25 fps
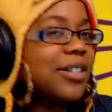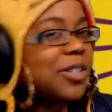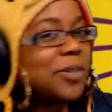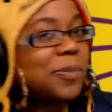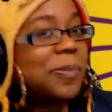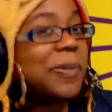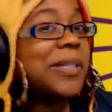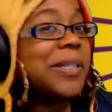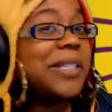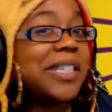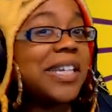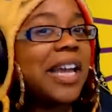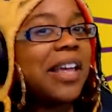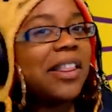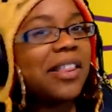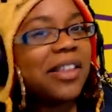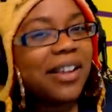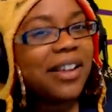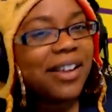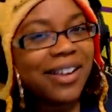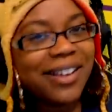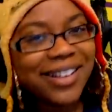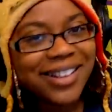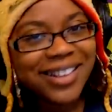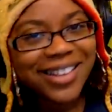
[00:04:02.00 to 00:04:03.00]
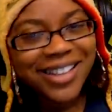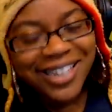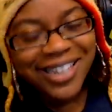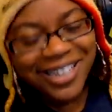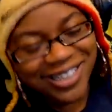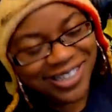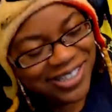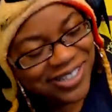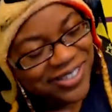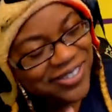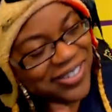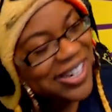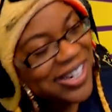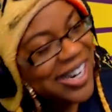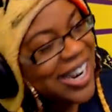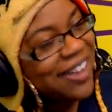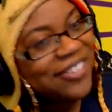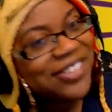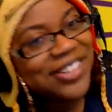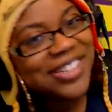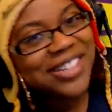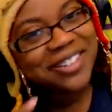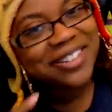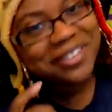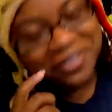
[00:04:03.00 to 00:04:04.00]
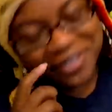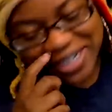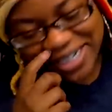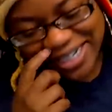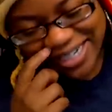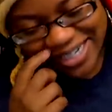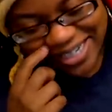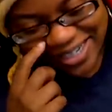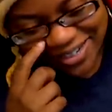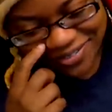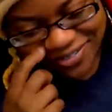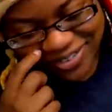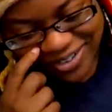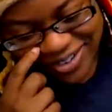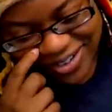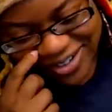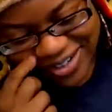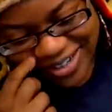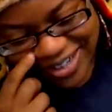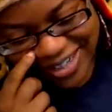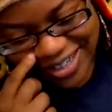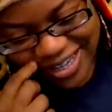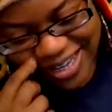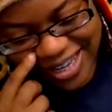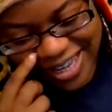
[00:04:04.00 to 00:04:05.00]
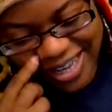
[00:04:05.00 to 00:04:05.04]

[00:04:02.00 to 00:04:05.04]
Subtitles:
and just put it together? Like, do we have to wait for...